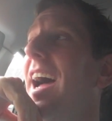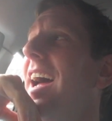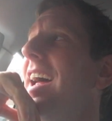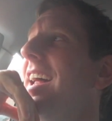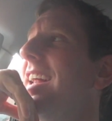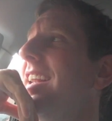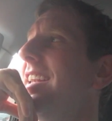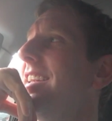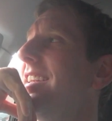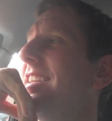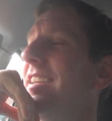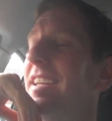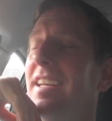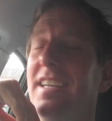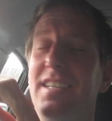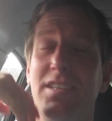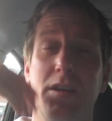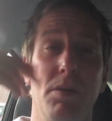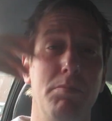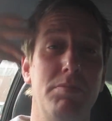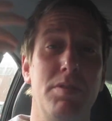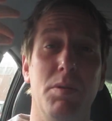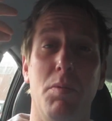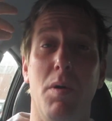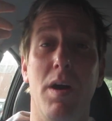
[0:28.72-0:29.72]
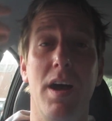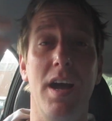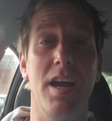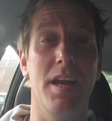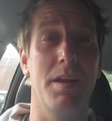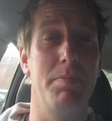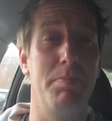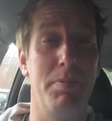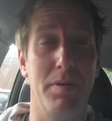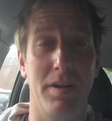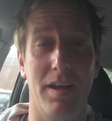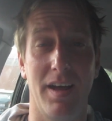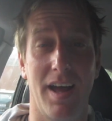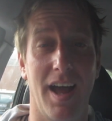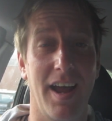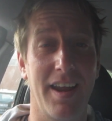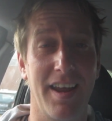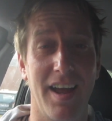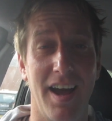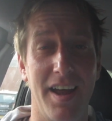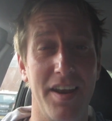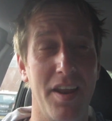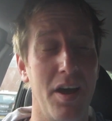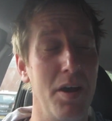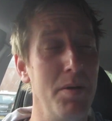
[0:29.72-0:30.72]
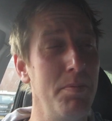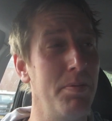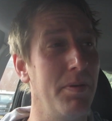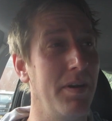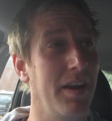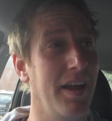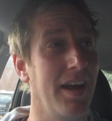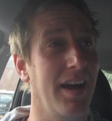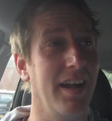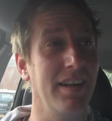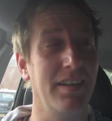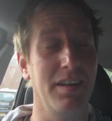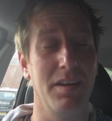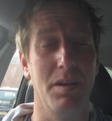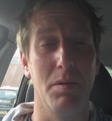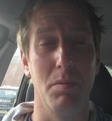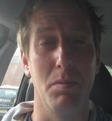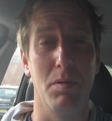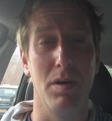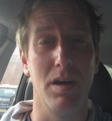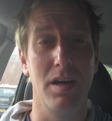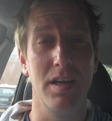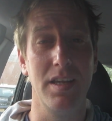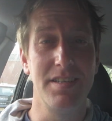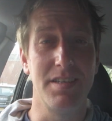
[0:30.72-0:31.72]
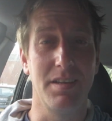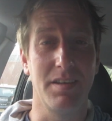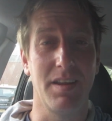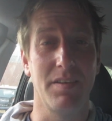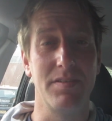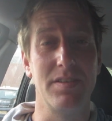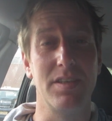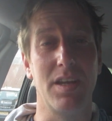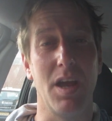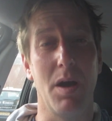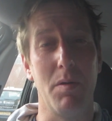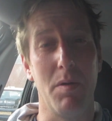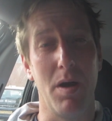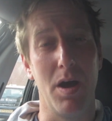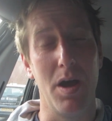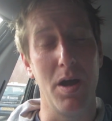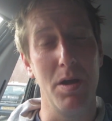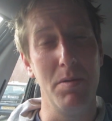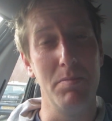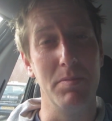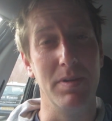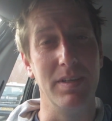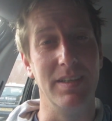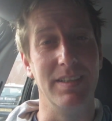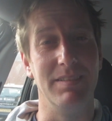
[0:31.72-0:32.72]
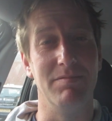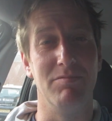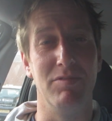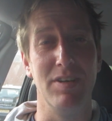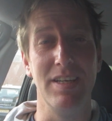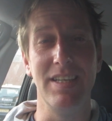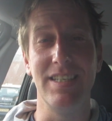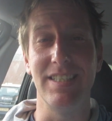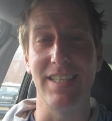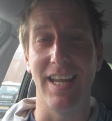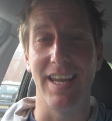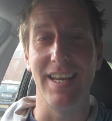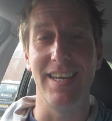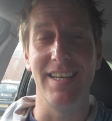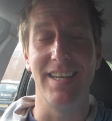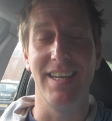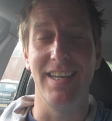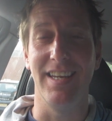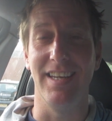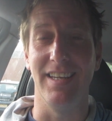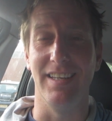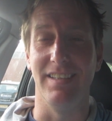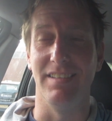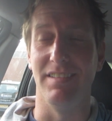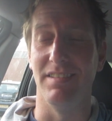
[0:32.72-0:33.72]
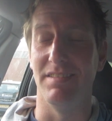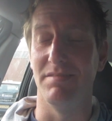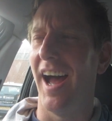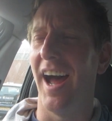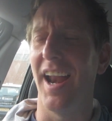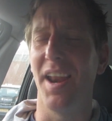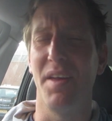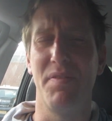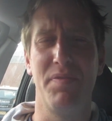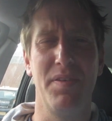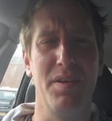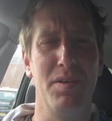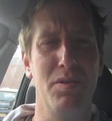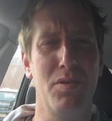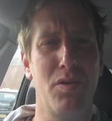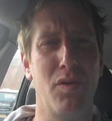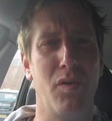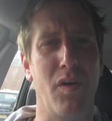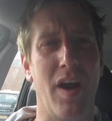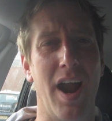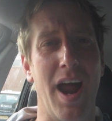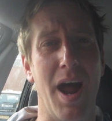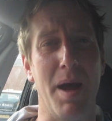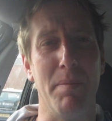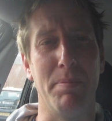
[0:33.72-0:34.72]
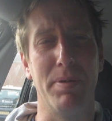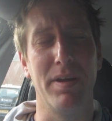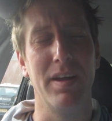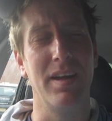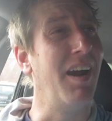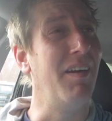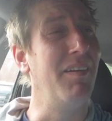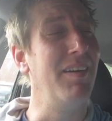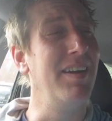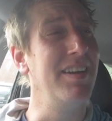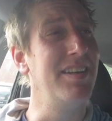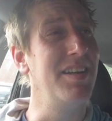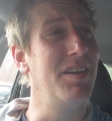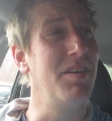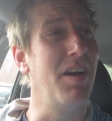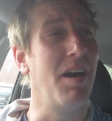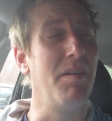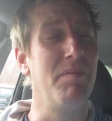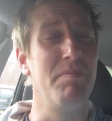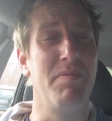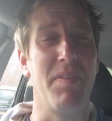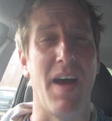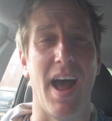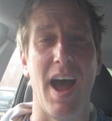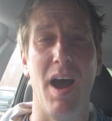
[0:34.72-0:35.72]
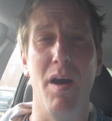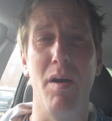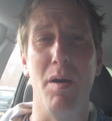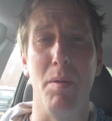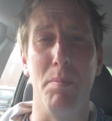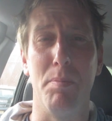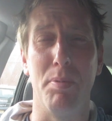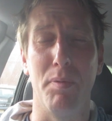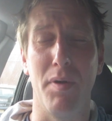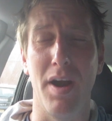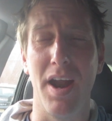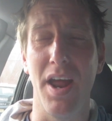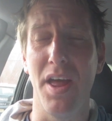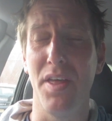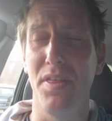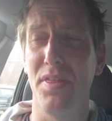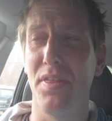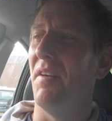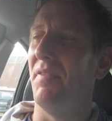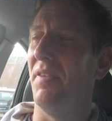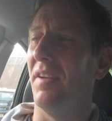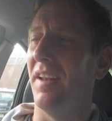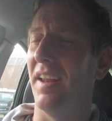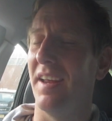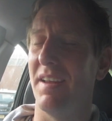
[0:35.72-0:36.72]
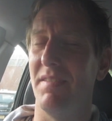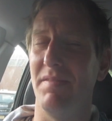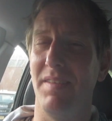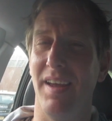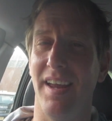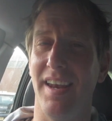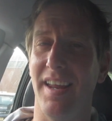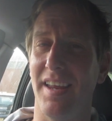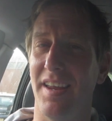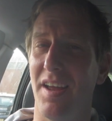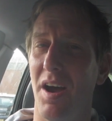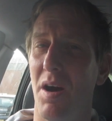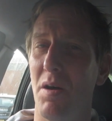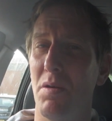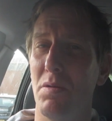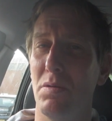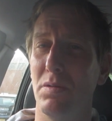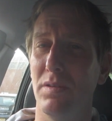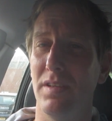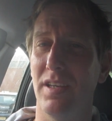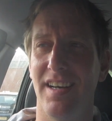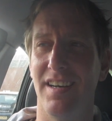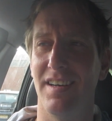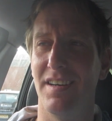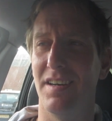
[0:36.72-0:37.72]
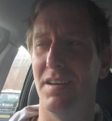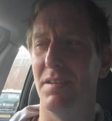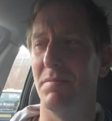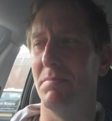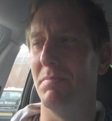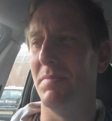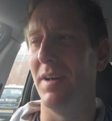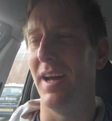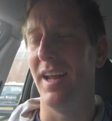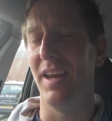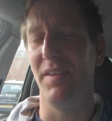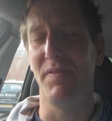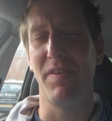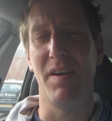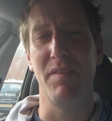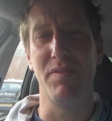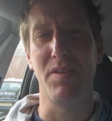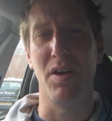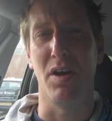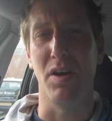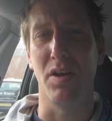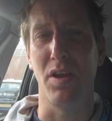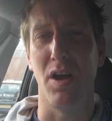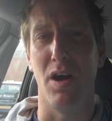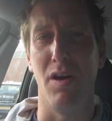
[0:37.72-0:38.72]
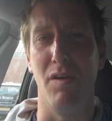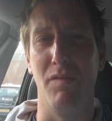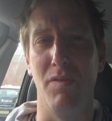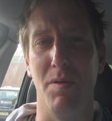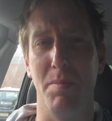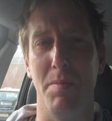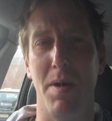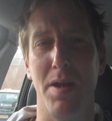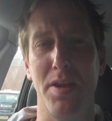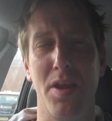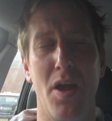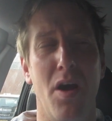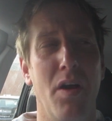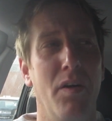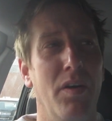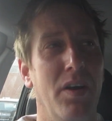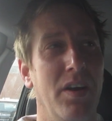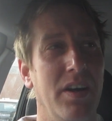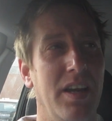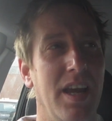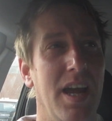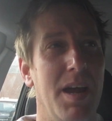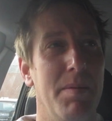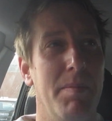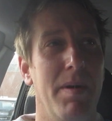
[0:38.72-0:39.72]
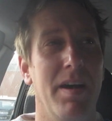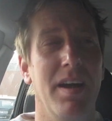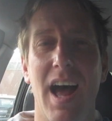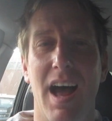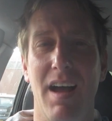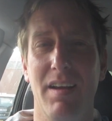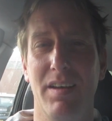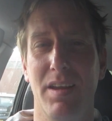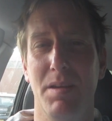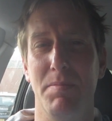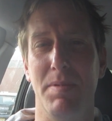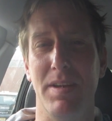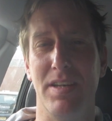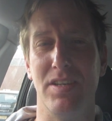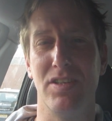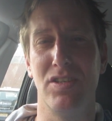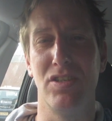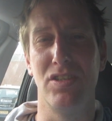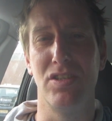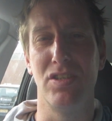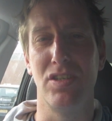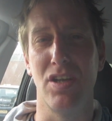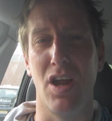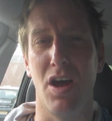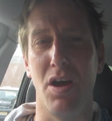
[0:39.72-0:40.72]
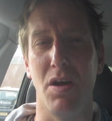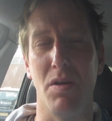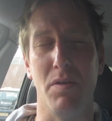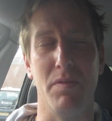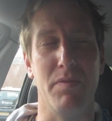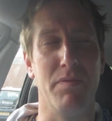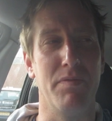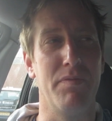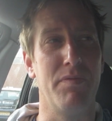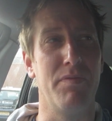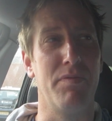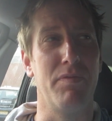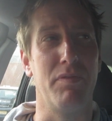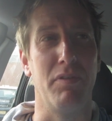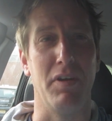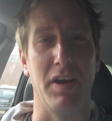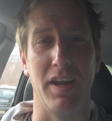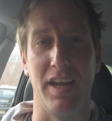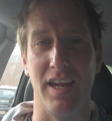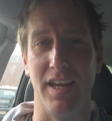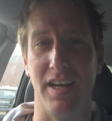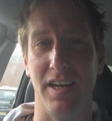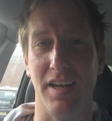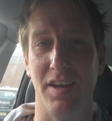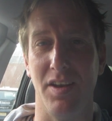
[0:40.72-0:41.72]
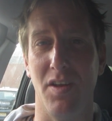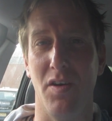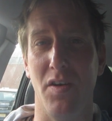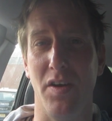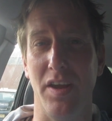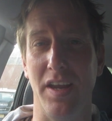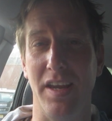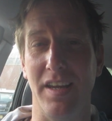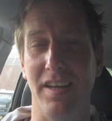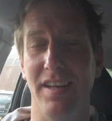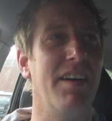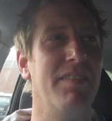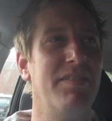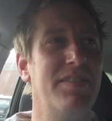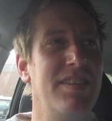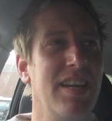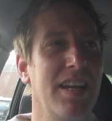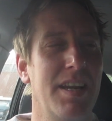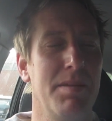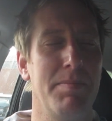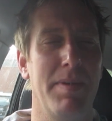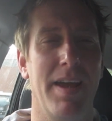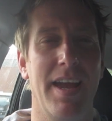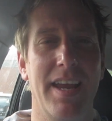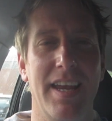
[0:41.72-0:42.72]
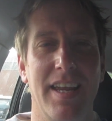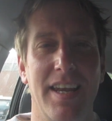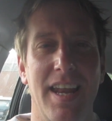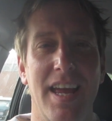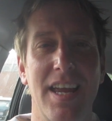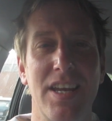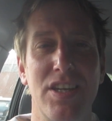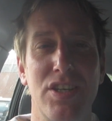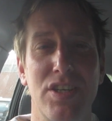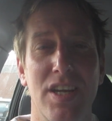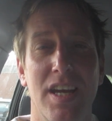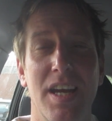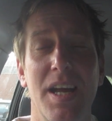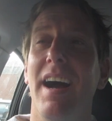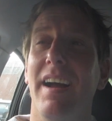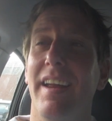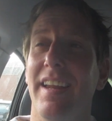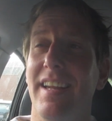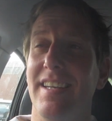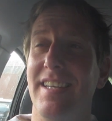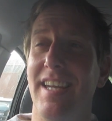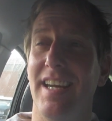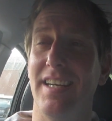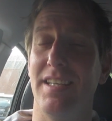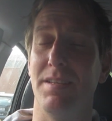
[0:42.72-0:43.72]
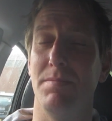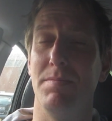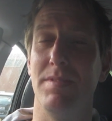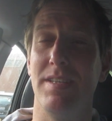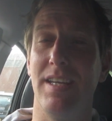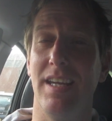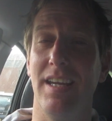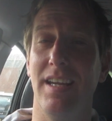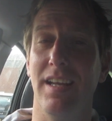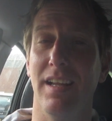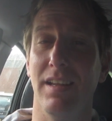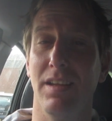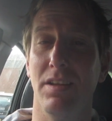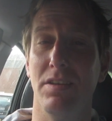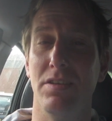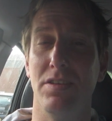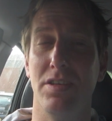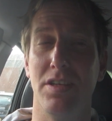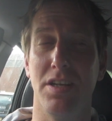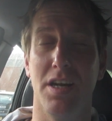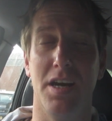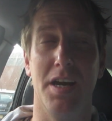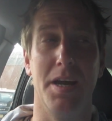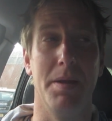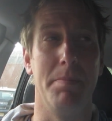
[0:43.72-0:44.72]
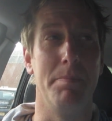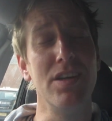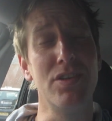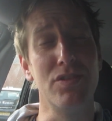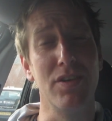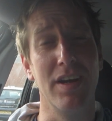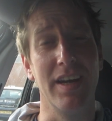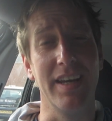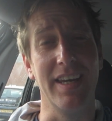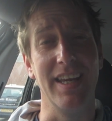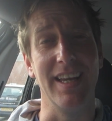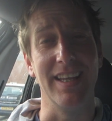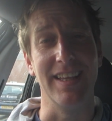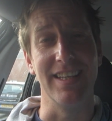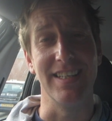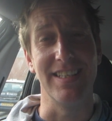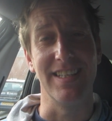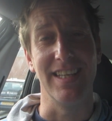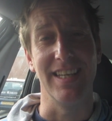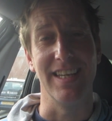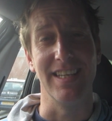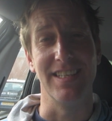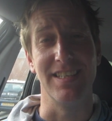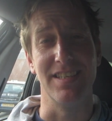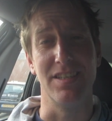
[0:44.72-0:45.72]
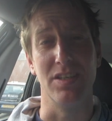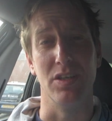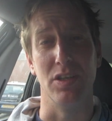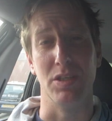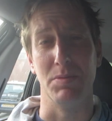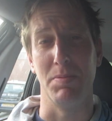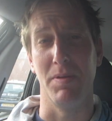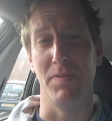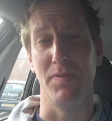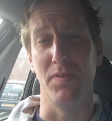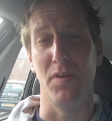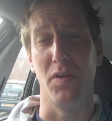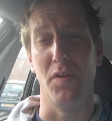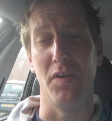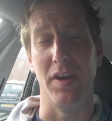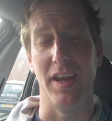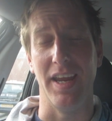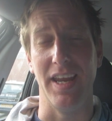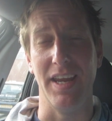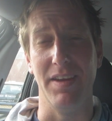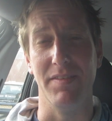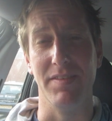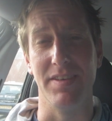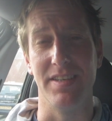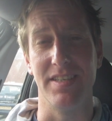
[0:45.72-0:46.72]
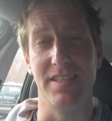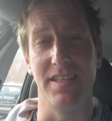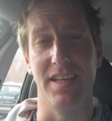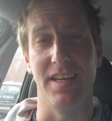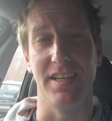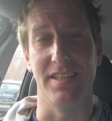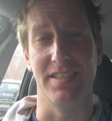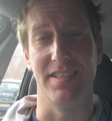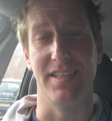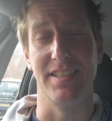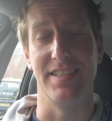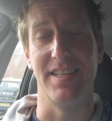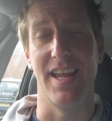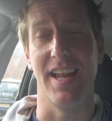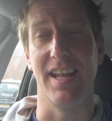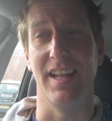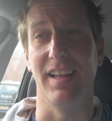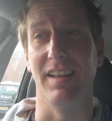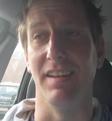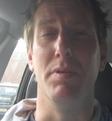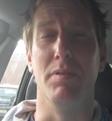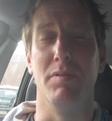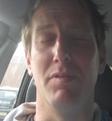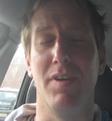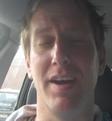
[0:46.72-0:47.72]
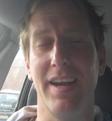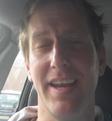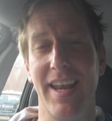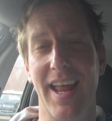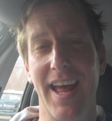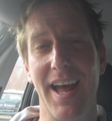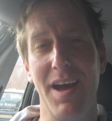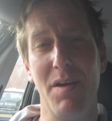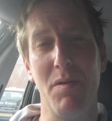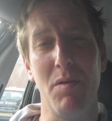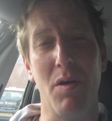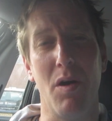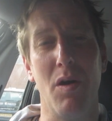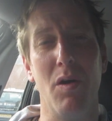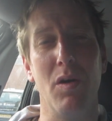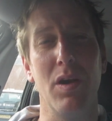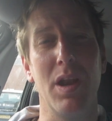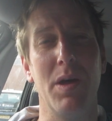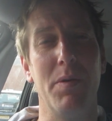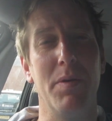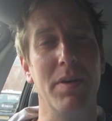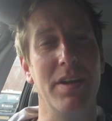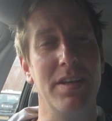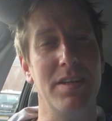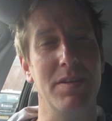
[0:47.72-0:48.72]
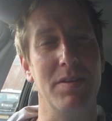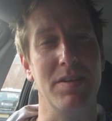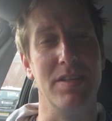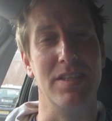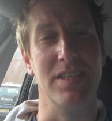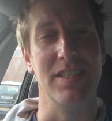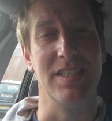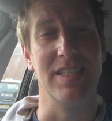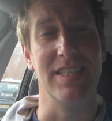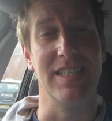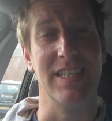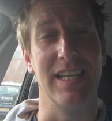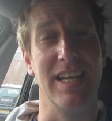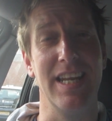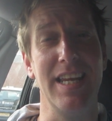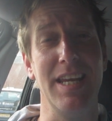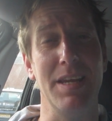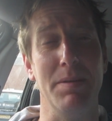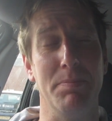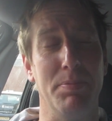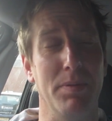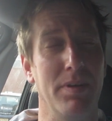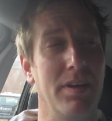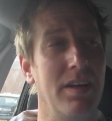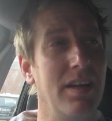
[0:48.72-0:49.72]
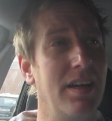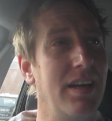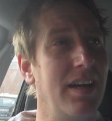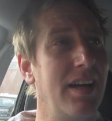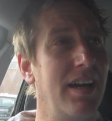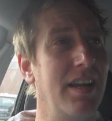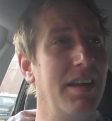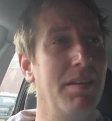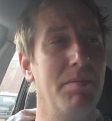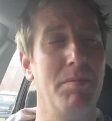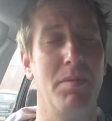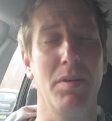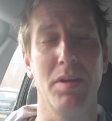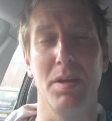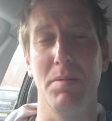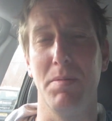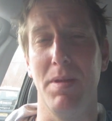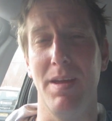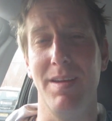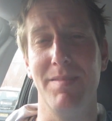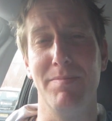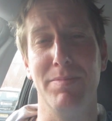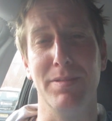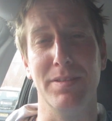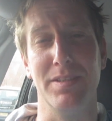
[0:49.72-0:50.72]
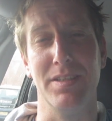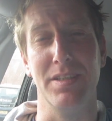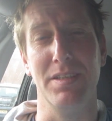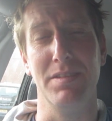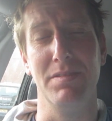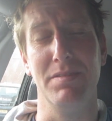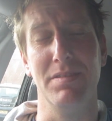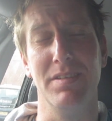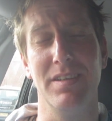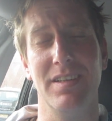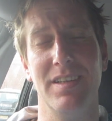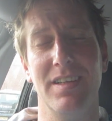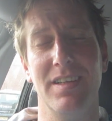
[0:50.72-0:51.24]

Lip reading: and it's come to work, but I can't open it. I don't know why. So I have to go home and resend it and I feel crap. I really do. I'm out of breath. I feel like I'm getting a cold. Oh man, if I've got a cold from my Eurogamer, I'm going to be so freaking annoyed. I've taken my echinacea. I'm going to take some zinc at lunchtime and try and kick this thing into touch before it even starts to settle. But right now, all I want to do is just sleep. I'm not going to be able to.